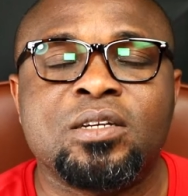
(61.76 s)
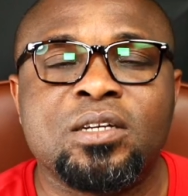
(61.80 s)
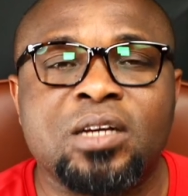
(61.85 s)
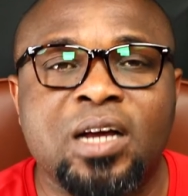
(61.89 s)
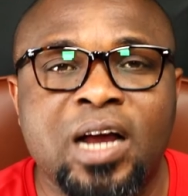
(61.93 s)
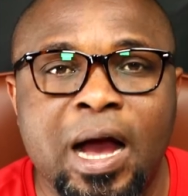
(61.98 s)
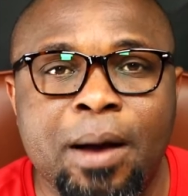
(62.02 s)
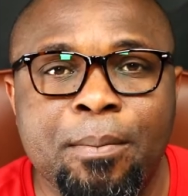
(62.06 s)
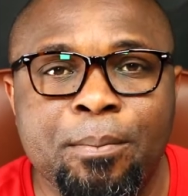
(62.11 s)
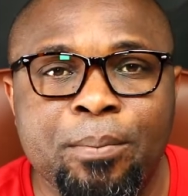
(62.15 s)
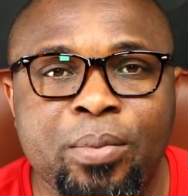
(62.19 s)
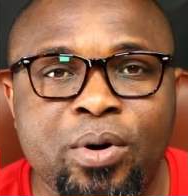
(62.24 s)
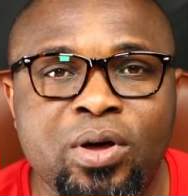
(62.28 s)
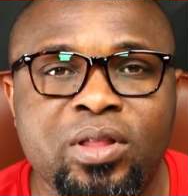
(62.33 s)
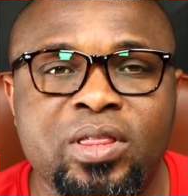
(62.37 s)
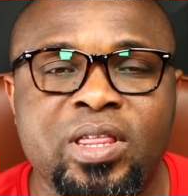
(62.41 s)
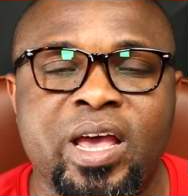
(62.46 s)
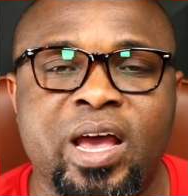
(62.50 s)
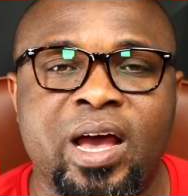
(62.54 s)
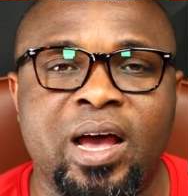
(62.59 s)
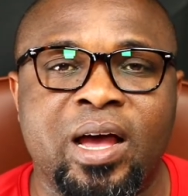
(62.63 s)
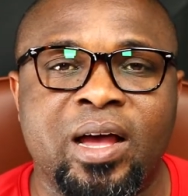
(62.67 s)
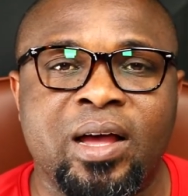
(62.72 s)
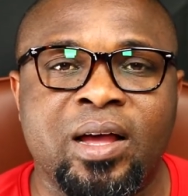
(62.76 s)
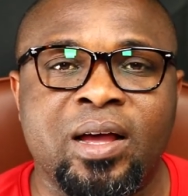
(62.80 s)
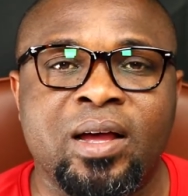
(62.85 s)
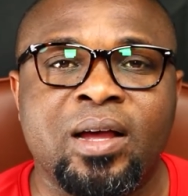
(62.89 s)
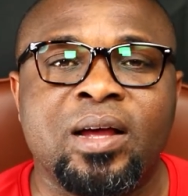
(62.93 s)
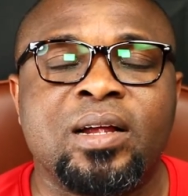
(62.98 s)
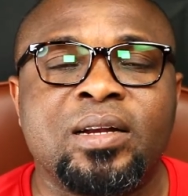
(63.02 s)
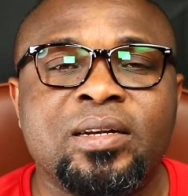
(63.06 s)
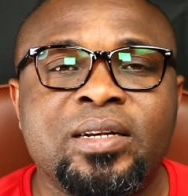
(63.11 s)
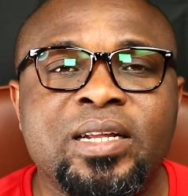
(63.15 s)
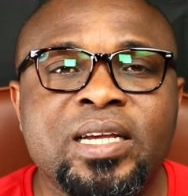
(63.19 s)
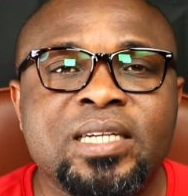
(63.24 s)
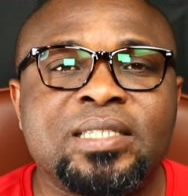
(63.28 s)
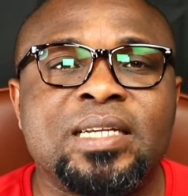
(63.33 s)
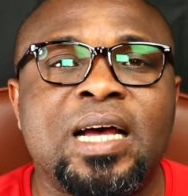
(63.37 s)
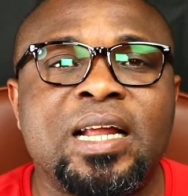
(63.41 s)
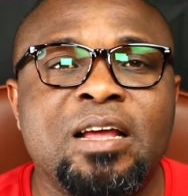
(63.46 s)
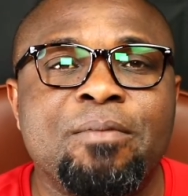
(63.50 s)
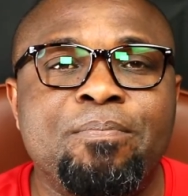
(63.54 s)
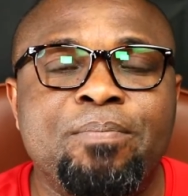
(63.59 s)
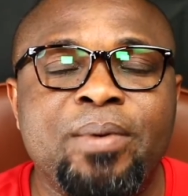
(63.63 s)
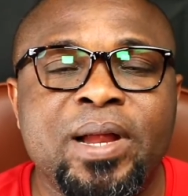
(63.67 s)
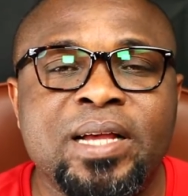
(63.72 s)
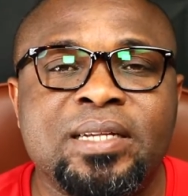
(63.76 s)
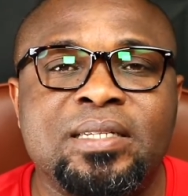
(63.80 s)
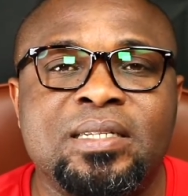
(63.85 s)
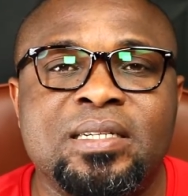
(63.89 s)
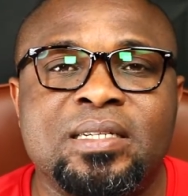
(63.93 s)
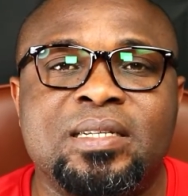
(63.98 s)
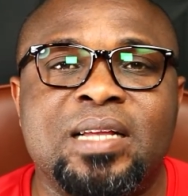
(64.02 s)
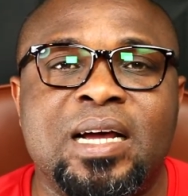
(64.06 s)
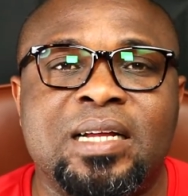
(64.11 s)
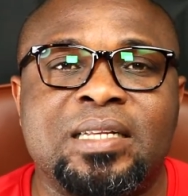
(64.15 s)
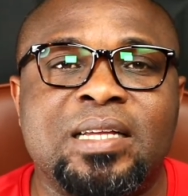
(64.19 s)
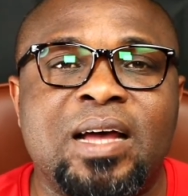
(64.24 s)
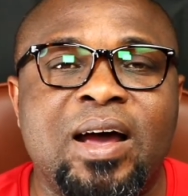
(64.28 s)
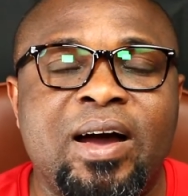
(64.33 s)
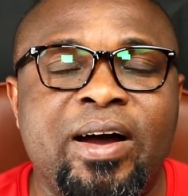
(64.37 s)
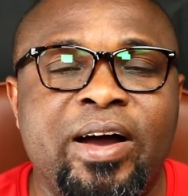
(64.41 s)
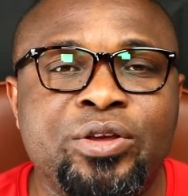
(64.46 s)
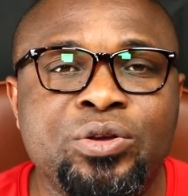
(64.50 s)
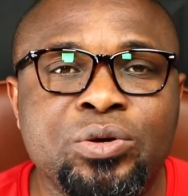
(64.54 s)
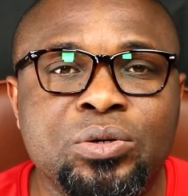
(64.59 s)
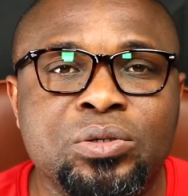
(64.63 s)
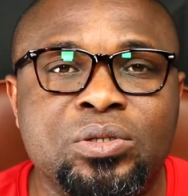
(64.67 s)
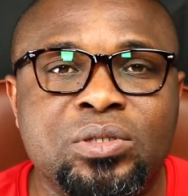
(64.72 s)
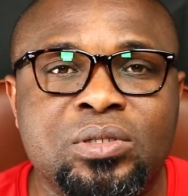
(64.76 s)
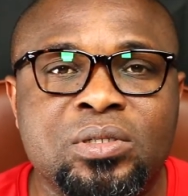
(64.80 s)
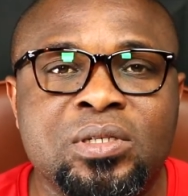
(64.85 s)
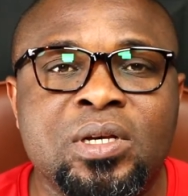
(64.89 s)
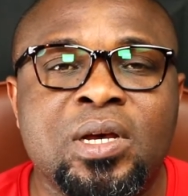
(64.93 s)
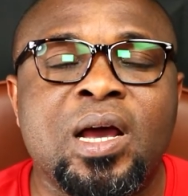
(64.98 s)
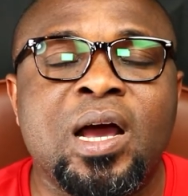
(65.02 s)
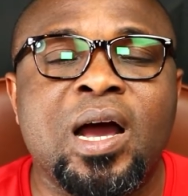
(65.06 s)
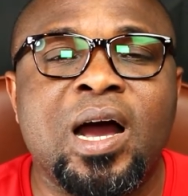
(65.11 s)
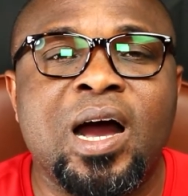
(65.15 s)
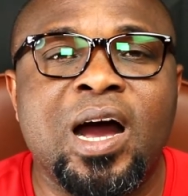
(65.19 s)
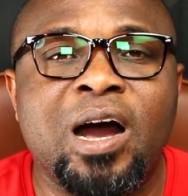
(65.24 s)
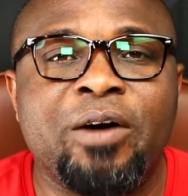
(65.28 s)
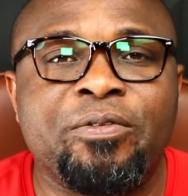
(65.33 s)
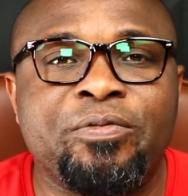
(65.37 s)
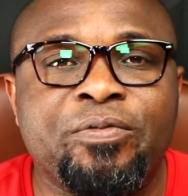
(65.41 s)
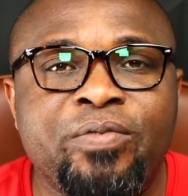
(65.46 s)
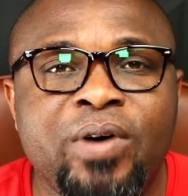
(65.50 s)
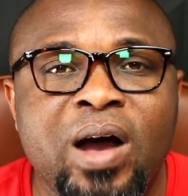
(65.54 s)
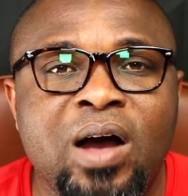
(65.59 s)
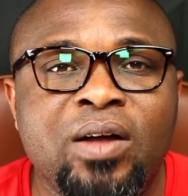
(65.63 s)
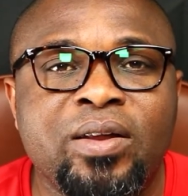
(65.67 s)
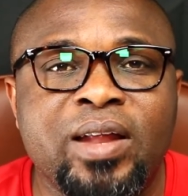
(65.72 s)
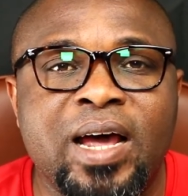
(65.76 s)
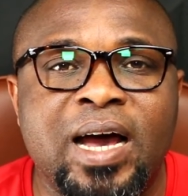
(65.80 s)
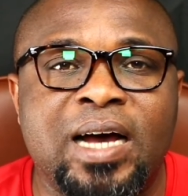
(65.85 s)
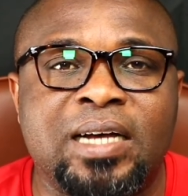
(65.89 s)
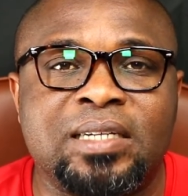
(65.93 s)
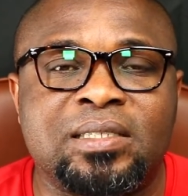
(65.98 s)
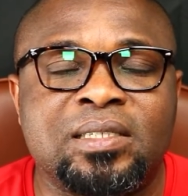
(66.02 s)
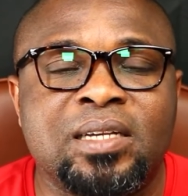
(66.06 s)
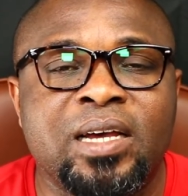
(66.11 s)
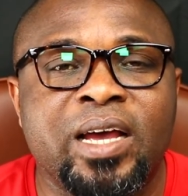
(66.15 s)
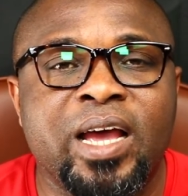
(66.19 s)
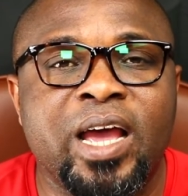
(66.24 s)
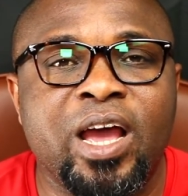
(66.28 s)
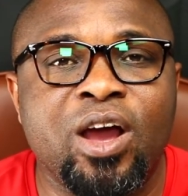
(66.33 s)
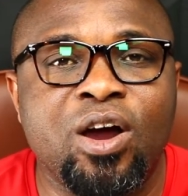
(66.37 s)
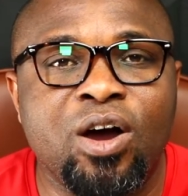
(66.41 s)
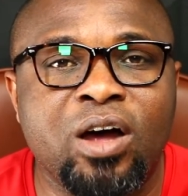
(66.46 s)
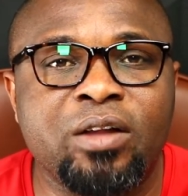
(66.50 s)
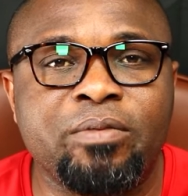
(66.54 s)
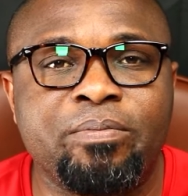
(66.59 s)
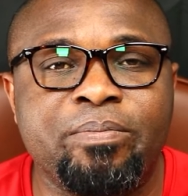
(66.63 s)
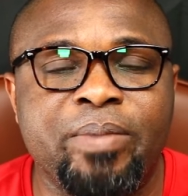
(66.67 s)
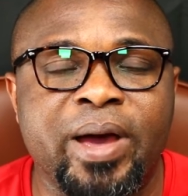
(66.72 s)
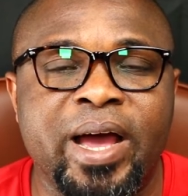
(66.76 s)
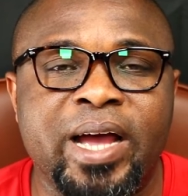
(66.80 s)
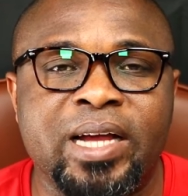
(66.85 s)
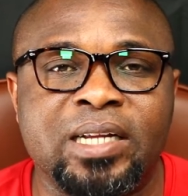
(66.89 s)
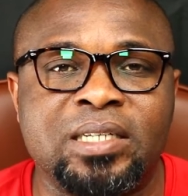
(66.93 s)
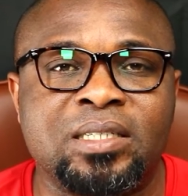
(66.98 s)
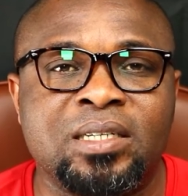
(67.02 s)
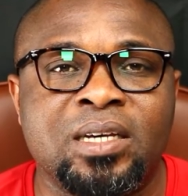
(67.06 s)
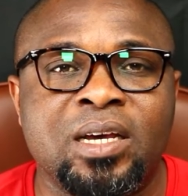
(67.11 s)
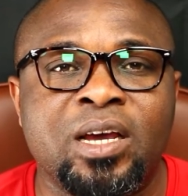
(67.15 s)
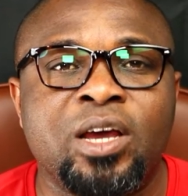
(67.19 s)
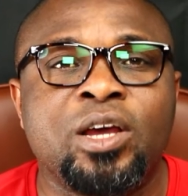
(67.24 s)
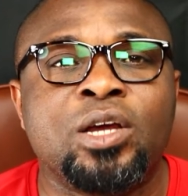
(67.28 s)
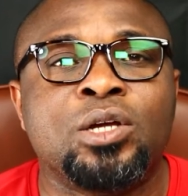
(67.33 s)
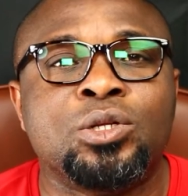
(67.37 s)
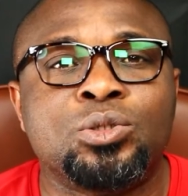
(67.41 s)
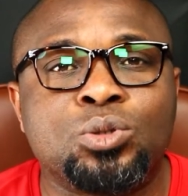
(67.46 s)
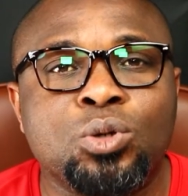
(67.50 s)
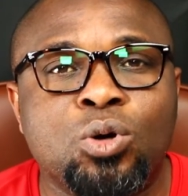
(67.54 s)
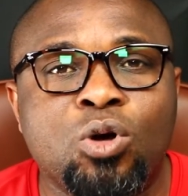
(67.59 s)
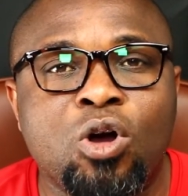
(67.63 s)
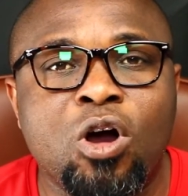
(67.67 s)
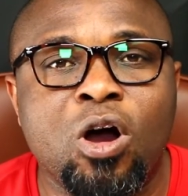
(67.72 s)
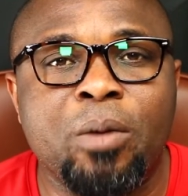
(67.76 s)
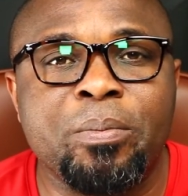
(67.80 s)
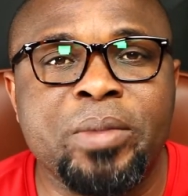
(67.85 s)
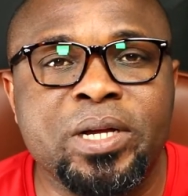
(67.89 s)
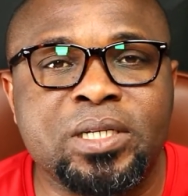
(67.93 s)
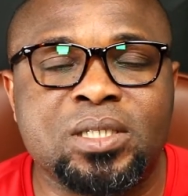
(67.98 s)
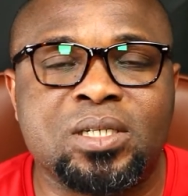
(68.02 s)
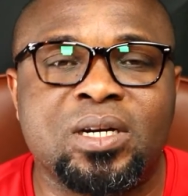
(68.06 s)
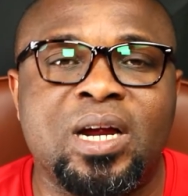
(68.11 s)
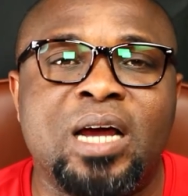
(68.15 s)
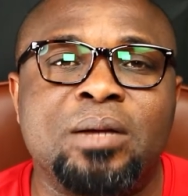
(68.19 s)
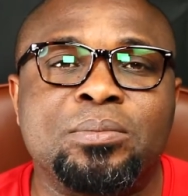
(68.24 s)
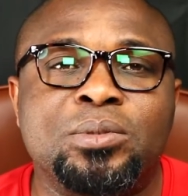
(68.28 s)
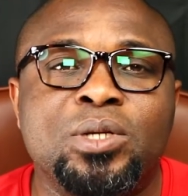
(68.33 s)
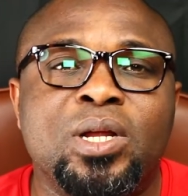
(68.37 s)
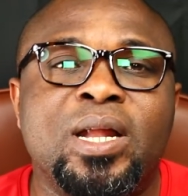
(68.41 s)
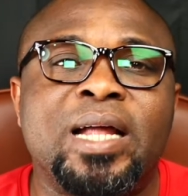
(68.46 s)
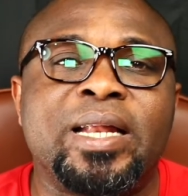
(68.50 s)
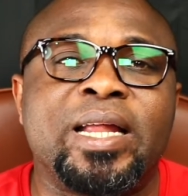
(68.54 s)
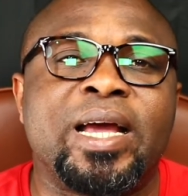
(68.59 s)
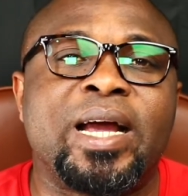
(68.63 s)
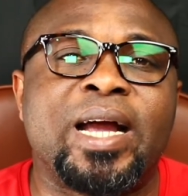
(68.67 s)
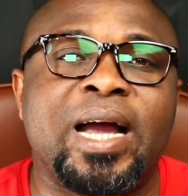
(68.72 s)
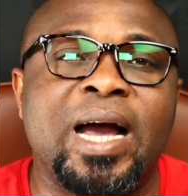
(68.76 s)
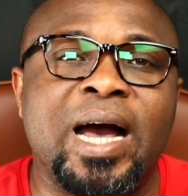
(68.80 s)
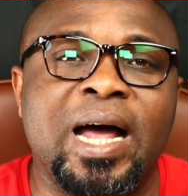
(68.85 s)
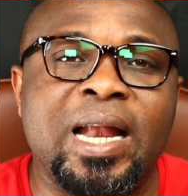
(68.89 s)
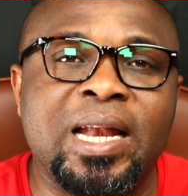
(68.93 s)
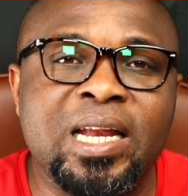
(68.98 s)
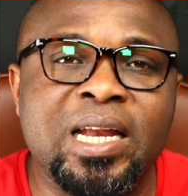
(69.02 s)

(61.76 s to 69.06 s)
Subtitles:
Cambodia? These are the places that our youths have found as a hotbed to commit crime so that they can